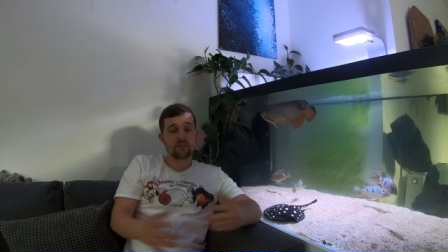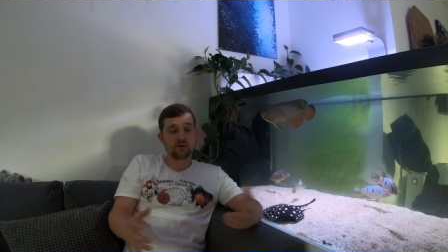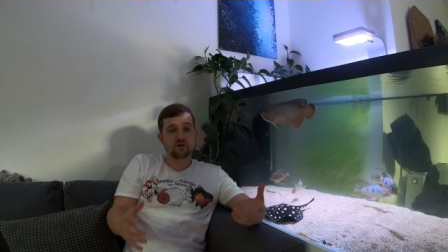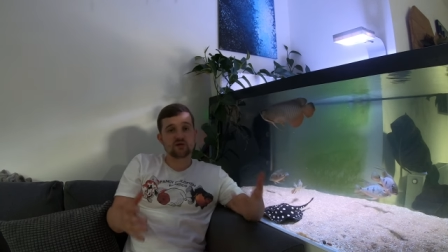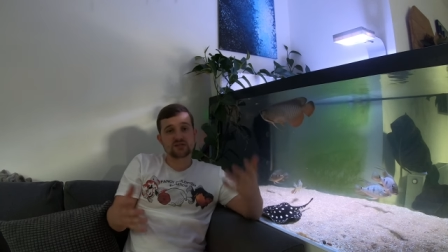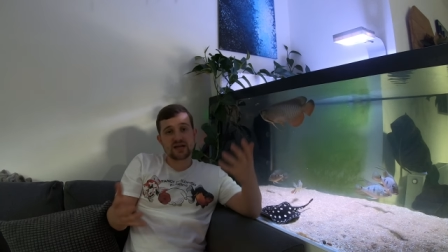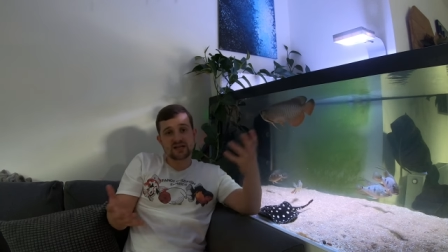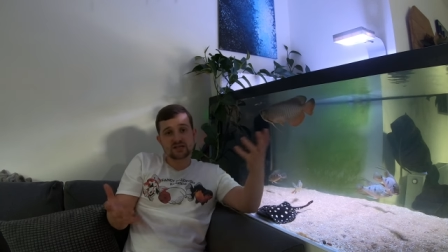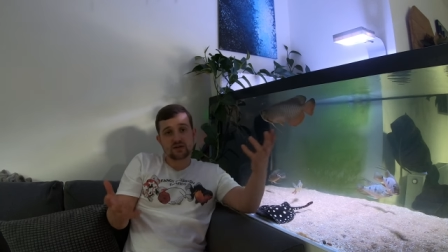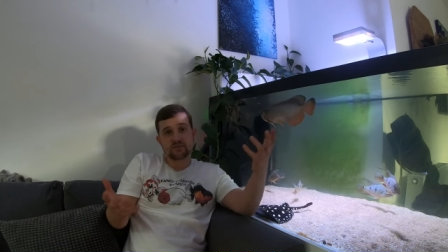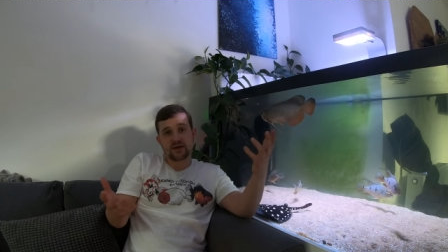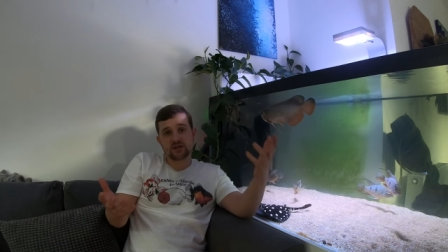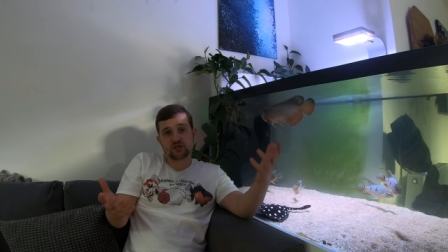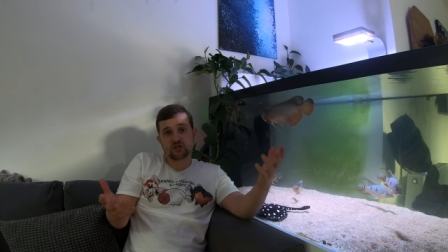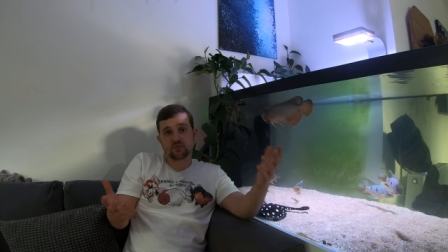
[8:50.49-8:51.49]
because as I
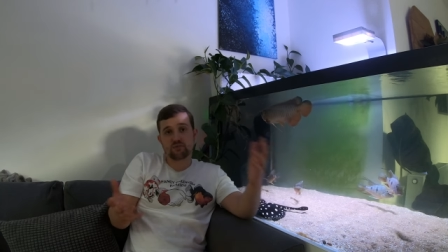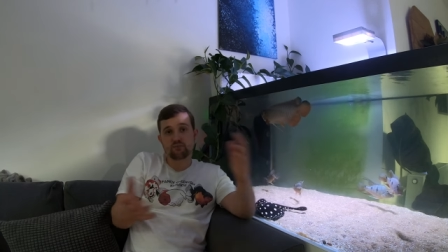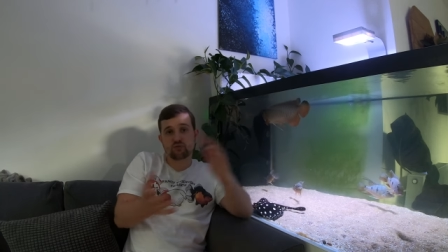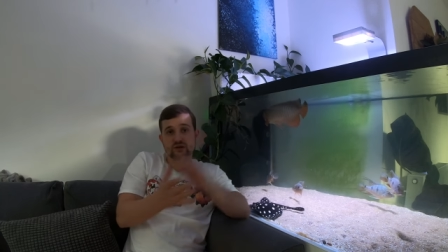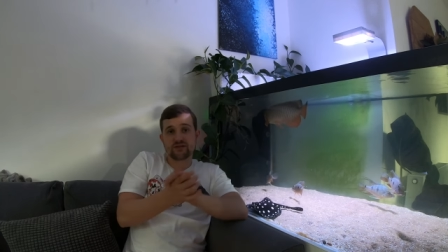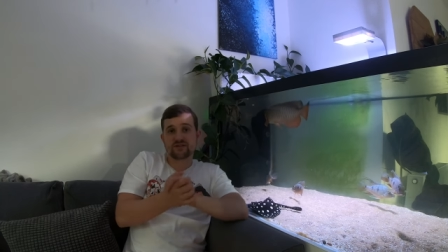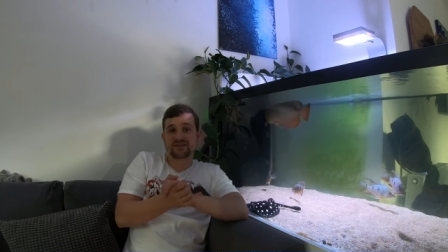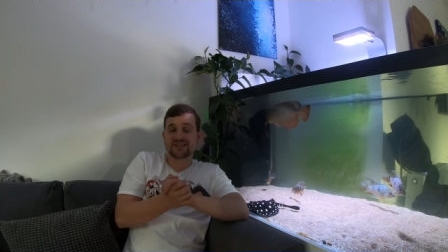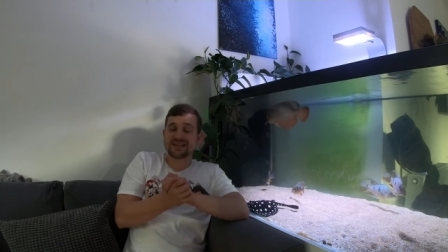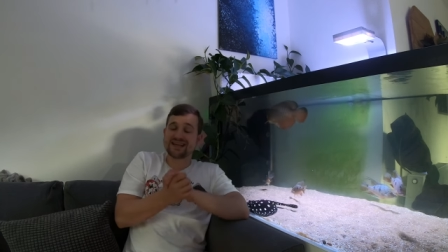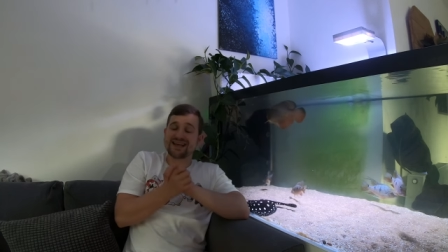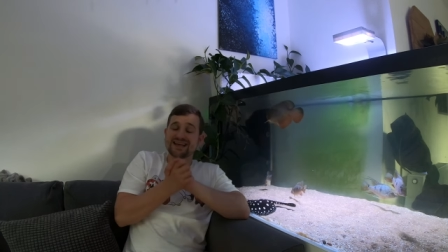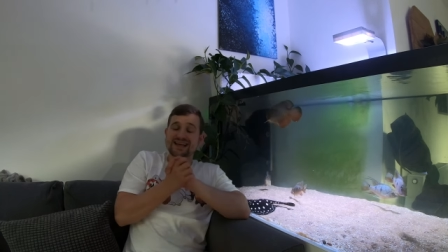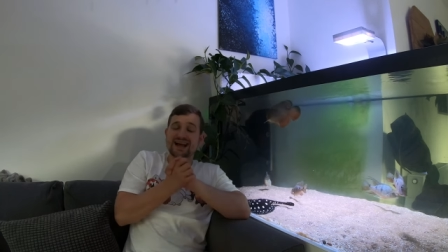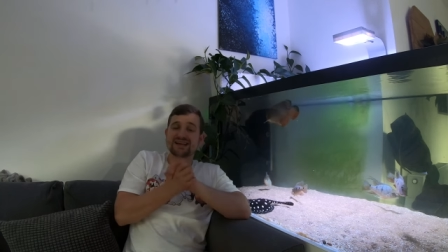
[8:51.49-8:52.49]
mentioned
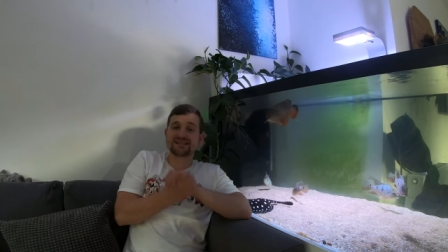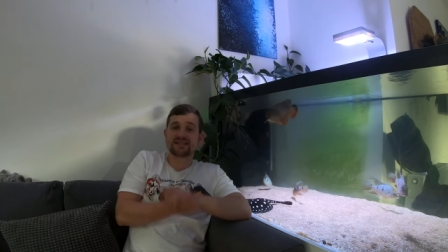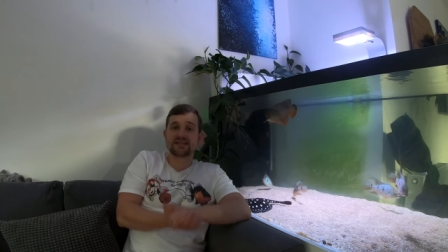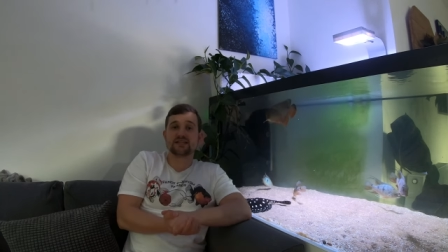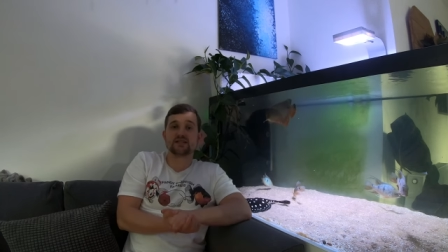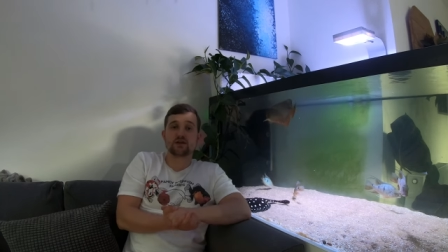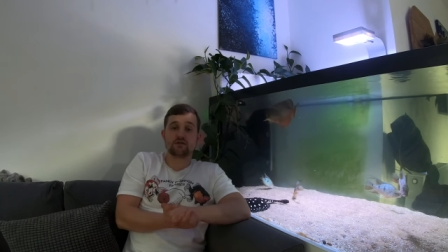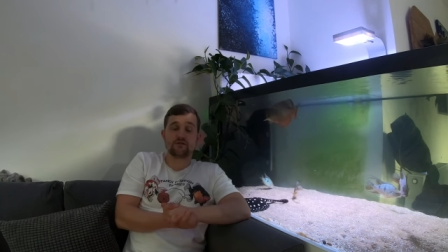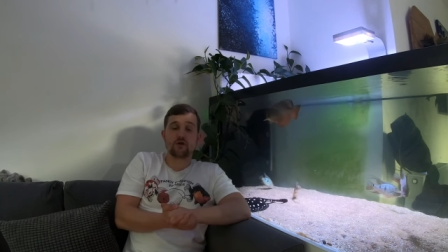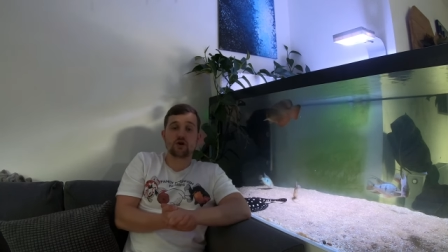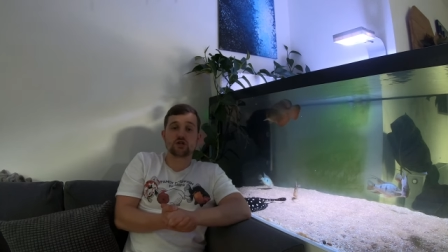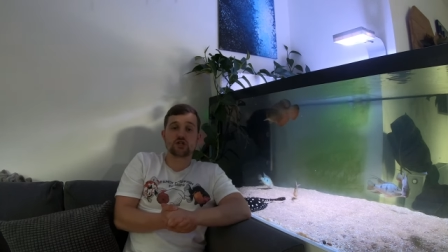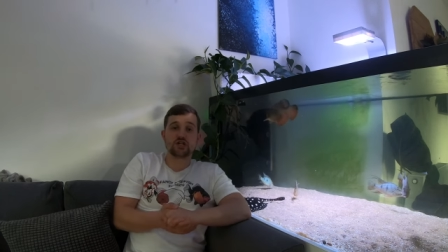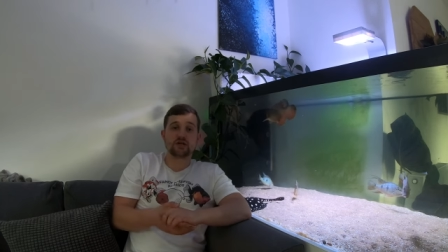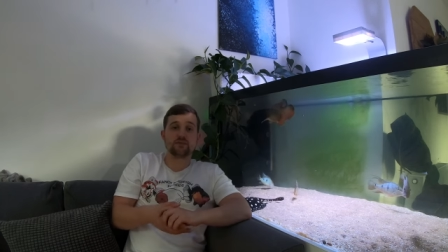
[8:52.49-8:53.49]
previously, gas is
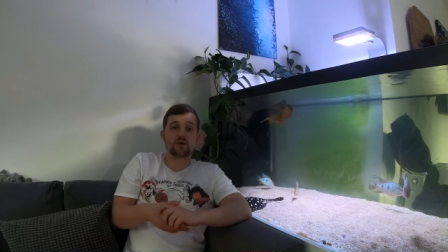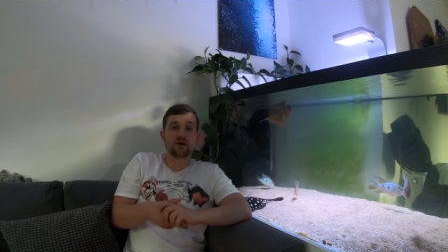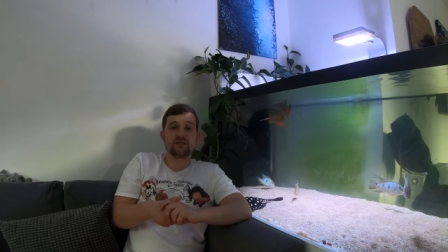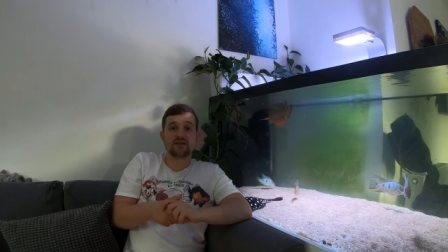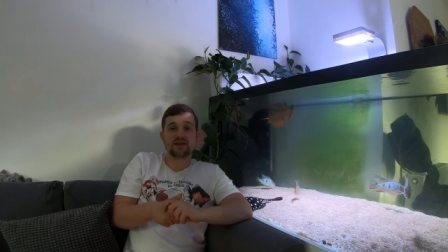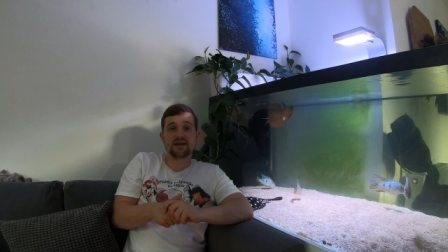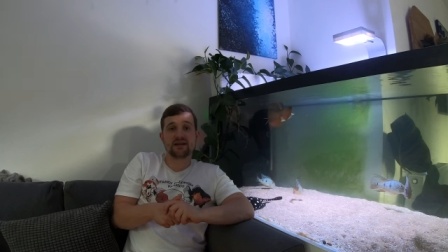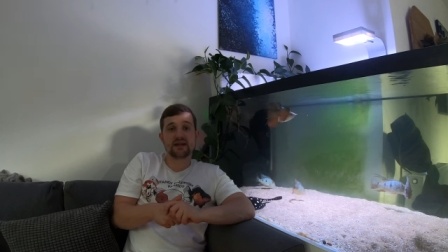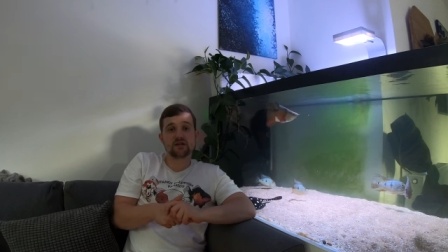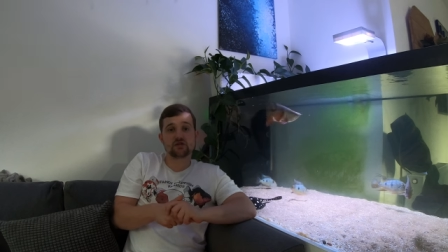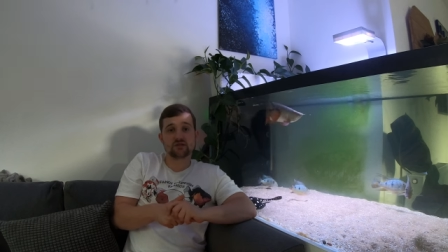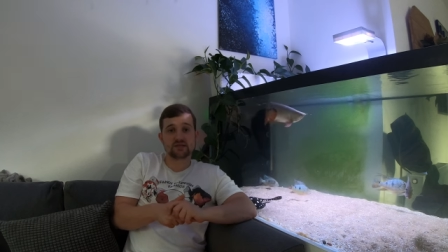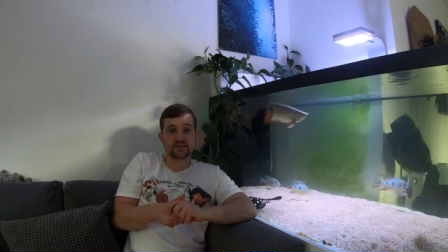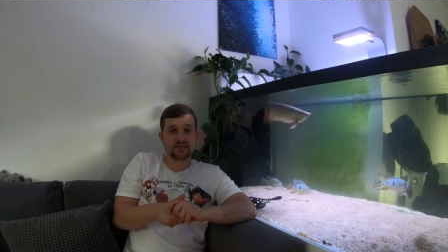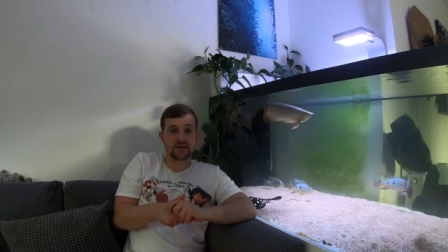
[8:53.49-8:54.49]
far cheaper than
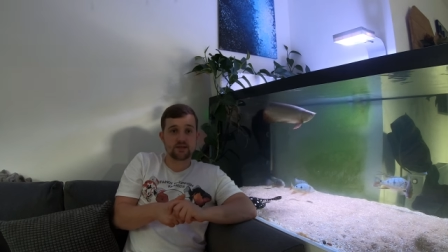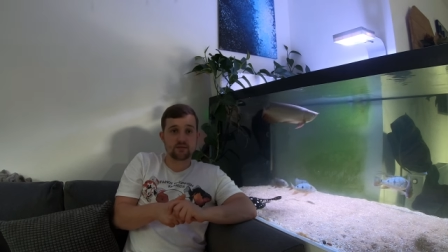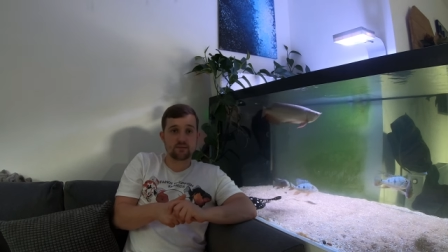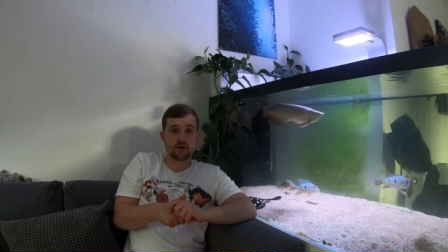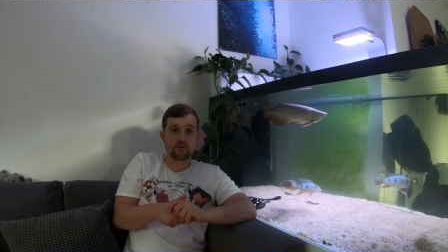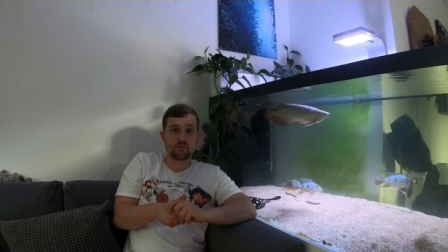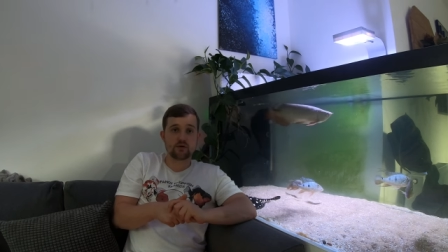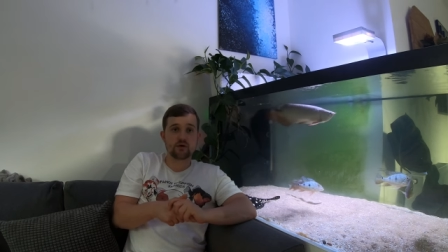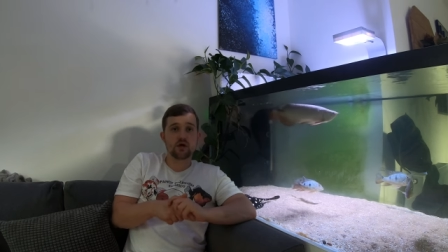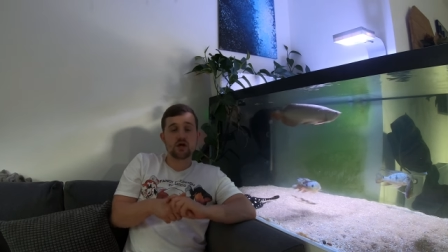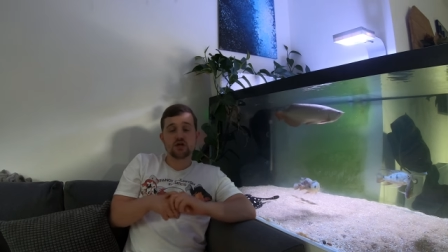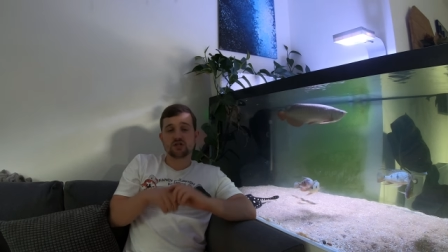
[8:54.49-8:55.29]
electricity at the moment.